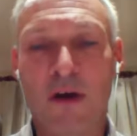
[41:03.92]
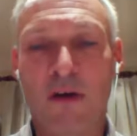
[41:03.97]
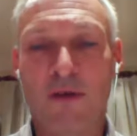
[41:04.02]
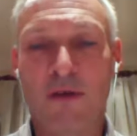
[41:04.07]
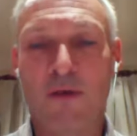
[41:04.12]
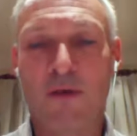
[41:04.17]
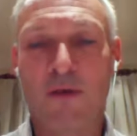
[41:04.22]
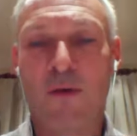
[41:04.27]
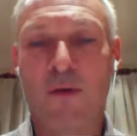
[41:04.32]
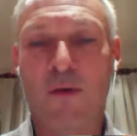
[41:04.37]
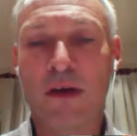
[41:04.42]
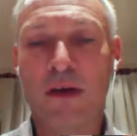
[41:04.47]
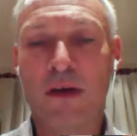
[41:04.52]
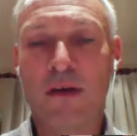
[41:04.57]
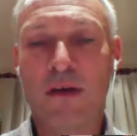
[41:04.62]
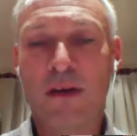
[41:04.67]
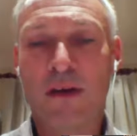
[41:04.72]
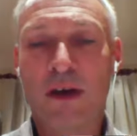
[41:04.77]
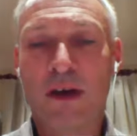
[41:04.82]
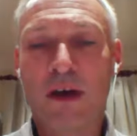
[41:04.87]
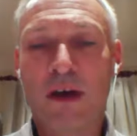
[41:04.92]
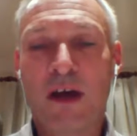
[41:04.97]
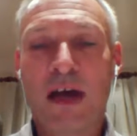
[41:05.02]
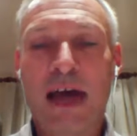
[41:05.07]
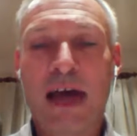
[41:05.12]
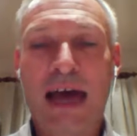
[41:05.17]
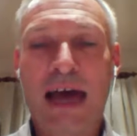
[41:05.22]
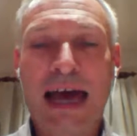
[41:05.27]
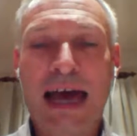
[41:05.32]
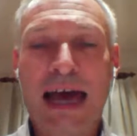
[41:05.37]
orbit,
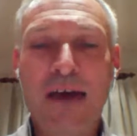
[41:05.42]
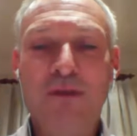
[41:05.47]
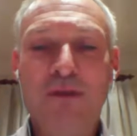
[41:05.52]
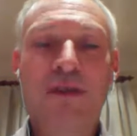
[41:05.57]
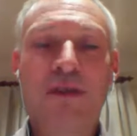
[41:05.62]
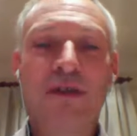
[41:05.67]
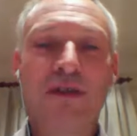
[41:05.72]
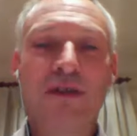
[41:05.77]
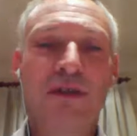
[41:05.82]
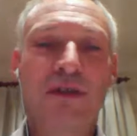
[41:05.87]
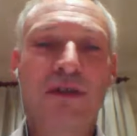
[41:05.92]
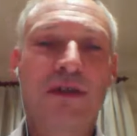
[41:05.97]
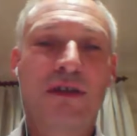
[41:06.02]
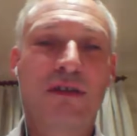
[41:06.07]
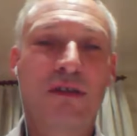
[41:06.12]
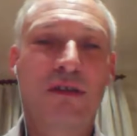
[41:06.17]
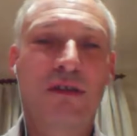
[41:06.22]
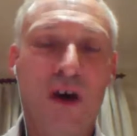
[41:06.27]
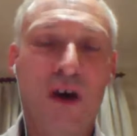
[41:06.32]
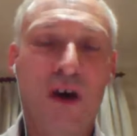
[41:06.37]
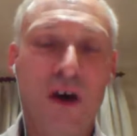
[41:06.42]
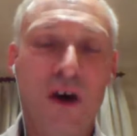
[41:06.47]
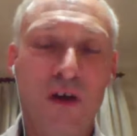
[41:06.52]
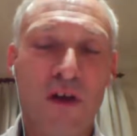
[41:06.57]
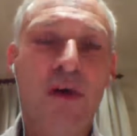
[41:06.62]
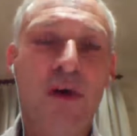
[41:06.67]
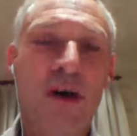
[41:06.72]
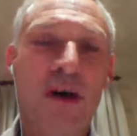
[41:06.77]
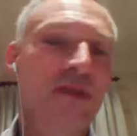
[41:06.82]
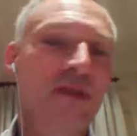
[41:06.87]
out into other
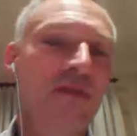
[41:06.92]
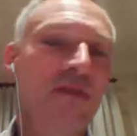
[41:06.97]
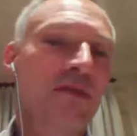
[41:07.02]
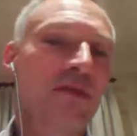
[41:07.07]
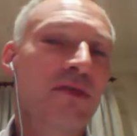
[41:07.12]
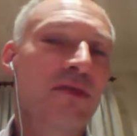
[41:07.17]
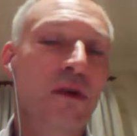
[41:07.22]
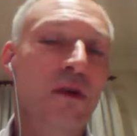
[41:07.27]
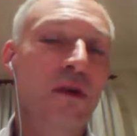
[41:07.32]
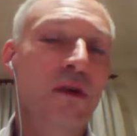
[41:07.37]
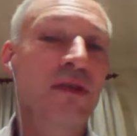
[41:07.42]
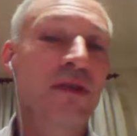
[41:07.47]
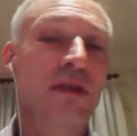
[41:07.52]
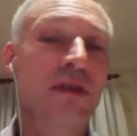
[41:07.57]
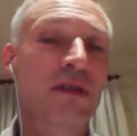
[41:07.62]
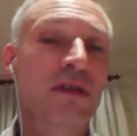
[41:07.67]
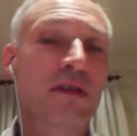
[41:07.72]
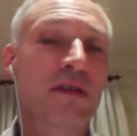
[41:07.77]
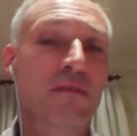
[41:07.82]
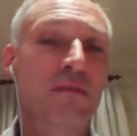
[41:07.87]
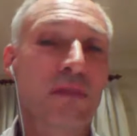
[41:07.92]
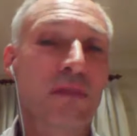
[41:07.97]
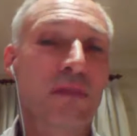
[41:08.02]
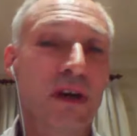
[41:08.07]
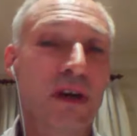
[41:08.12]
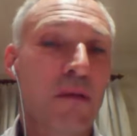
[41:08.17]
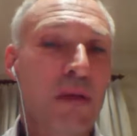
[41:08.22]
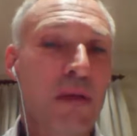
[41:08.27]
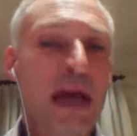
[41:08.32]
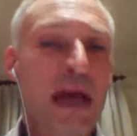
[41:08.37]
parts of the solar system.
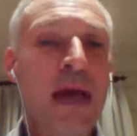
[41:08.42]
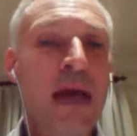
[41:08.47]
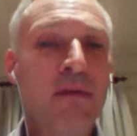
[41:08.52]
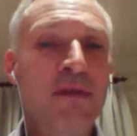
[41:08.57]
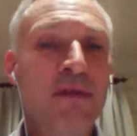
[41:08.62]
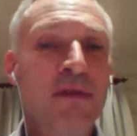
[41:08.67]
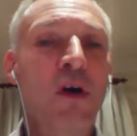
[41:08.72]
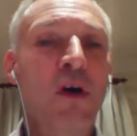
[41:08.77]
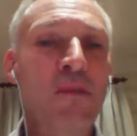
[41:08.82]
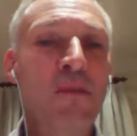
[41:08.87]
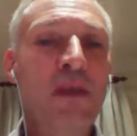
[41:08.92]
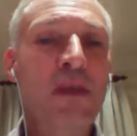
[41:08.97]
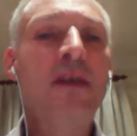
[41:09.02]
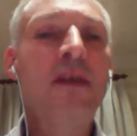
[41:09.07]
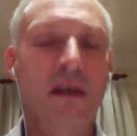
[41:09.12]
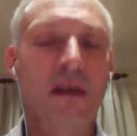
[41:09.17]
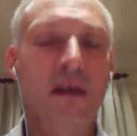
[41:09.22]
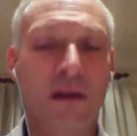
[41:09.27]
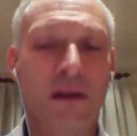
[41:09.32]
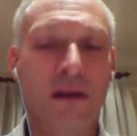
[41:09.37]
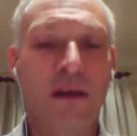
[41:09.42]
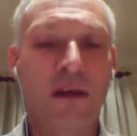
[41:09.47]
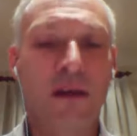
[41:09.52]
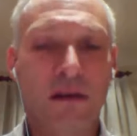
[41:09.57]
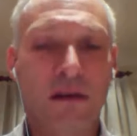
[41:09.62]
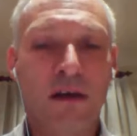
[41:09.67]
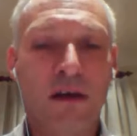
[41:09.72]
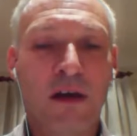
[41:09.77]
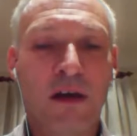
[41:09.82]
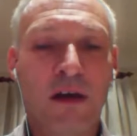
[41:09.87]
Perhaps not immediately,
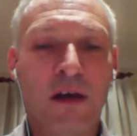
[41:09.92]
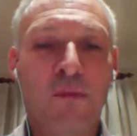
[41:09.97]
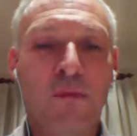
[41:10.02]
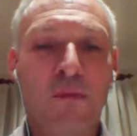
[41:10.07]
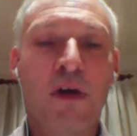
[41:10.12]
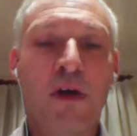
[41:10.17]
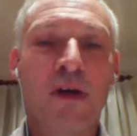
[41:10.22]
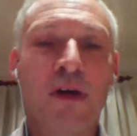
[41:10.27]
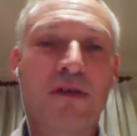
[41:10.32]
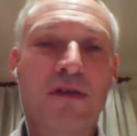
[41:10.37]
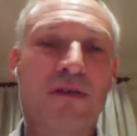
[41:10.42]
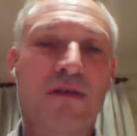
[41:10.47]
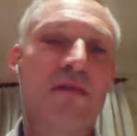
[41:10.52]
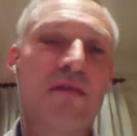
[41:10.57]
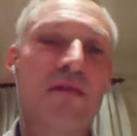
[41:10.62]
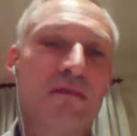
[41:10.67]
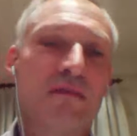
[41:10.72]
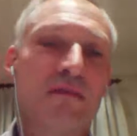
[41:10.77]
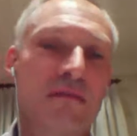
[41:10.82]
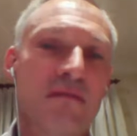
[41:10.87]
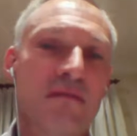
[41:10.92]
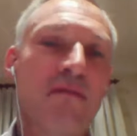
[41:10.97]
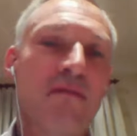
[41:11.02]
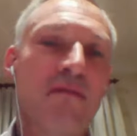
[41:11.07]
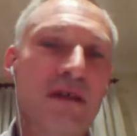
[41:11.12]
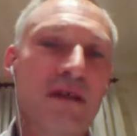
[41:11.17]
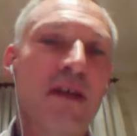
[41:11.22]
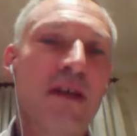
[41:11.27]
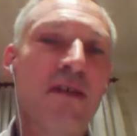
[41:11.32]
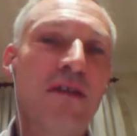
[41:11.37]
but
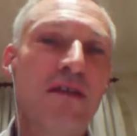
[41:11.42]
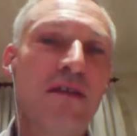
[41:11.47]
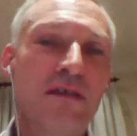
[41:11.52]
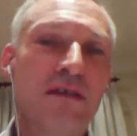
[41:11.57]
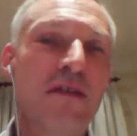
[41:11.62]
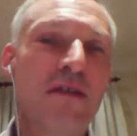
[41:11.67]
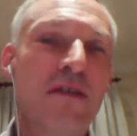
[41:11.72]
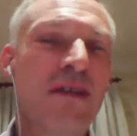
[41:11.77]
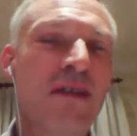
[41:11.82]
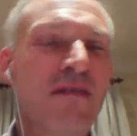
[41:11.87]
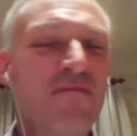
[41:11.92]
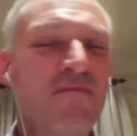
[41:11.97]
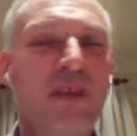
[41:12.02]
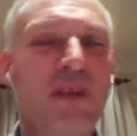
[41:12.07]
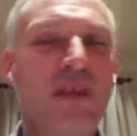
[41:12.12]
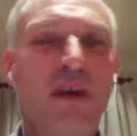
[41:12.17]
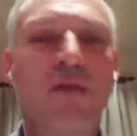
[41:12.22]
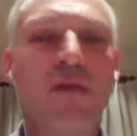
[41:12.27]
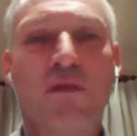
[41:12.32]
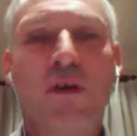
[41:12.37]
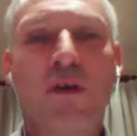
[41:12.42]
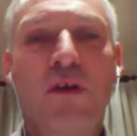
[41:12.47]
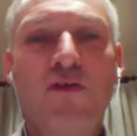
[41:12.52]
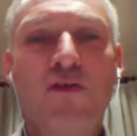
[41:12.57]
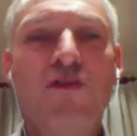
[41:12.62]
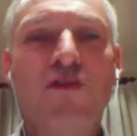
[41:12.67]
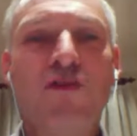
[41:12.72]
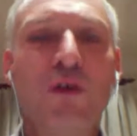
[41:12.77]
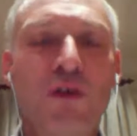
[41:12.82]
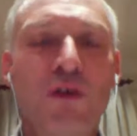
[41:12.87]
in the not
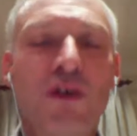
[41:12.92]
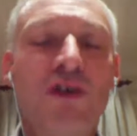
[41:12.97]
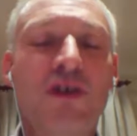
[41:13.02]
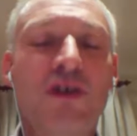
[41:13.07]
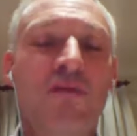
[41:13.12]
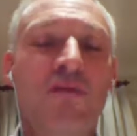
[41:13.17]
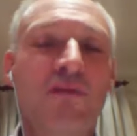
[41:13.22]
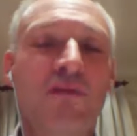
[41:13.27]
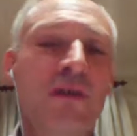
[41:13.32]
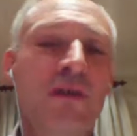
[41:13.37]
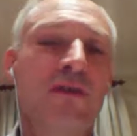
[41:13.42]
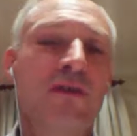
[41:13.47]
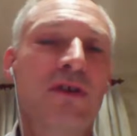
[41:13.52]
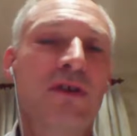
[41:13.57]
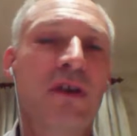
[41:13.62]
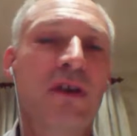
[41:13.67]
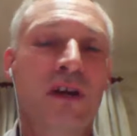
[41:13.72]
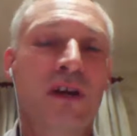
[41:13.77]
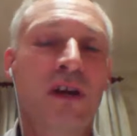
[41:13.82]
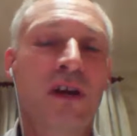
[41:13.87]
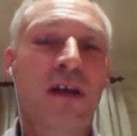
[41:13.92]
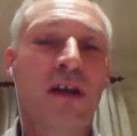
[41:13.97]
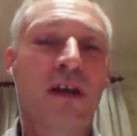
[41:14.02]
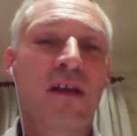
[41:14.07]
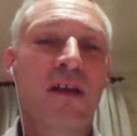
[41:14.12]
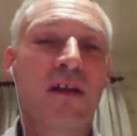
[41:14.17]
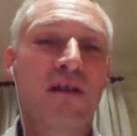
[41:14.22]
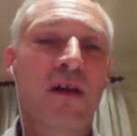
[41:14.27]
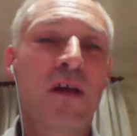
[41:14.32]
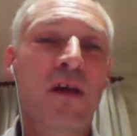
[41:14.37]
too distant future,
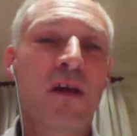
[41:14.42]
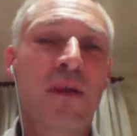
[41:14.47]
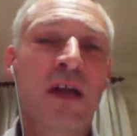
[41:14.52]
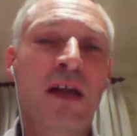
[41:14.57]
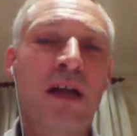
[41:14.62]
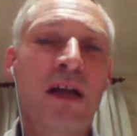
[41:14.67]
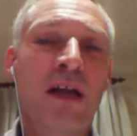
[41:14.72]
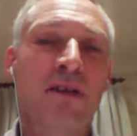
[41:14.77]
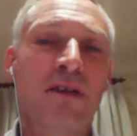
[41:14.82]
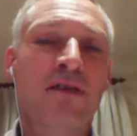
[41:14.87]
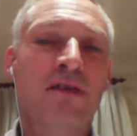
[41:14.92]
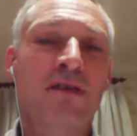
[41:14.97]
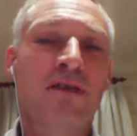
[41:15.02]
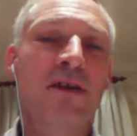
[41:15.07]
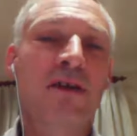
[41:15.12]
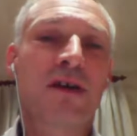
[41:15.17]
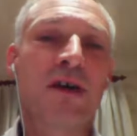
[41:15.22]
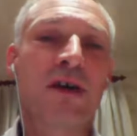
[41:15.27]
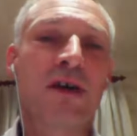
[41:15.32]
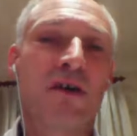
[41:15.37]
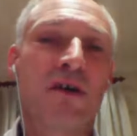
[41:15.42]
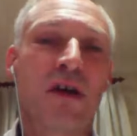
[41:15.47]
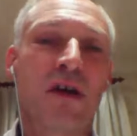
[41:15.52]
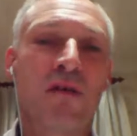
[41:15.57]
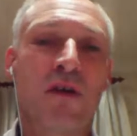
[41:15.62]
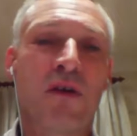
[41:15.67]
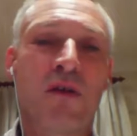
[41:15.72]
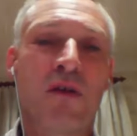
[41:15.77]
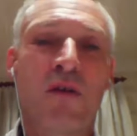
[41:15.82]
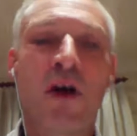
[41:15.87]
there are plans that
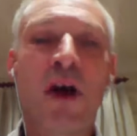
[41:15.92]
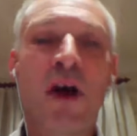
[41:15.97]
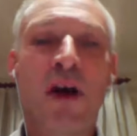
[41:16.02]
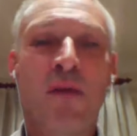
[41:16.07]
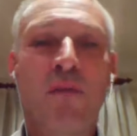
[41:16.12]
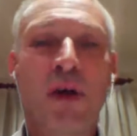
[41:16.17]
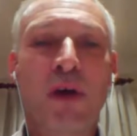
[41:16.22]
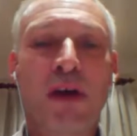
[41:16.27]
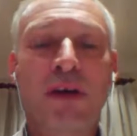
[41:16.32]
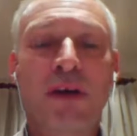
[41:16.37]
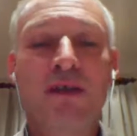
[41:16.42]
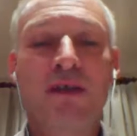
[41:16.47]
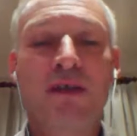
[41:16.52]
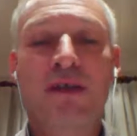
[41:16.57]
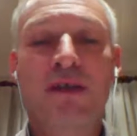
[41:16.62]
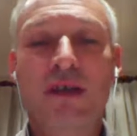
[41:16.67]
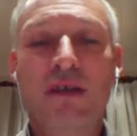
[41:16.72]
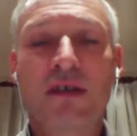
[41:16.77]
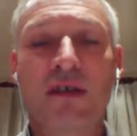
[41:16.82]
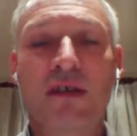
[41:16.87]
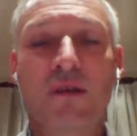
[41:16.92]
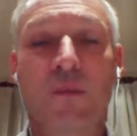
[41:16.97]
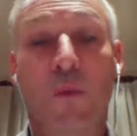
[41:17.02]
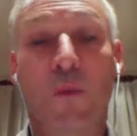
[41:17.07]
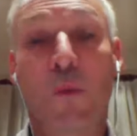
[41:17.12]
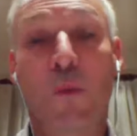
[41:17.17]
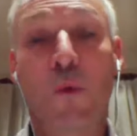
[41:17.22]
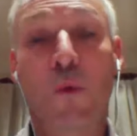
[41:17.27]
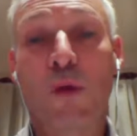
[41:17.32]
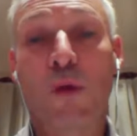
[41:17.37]
an Orion-based system
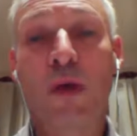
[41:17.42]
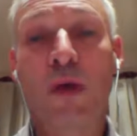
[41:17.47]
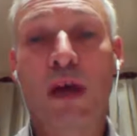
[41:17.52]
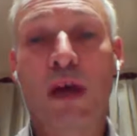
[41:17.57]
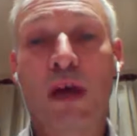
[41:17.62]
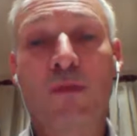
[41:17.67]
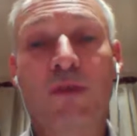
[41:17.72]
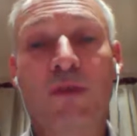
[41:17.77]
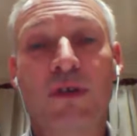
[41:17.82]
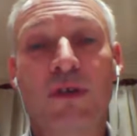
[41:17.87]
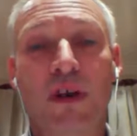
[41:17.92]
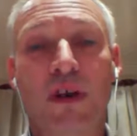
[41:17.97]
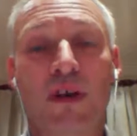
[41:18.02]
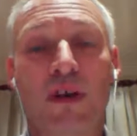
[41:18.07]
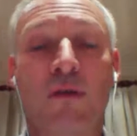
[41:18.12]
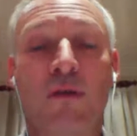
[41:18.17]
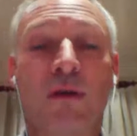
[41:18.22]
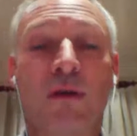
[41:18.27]
will be able to go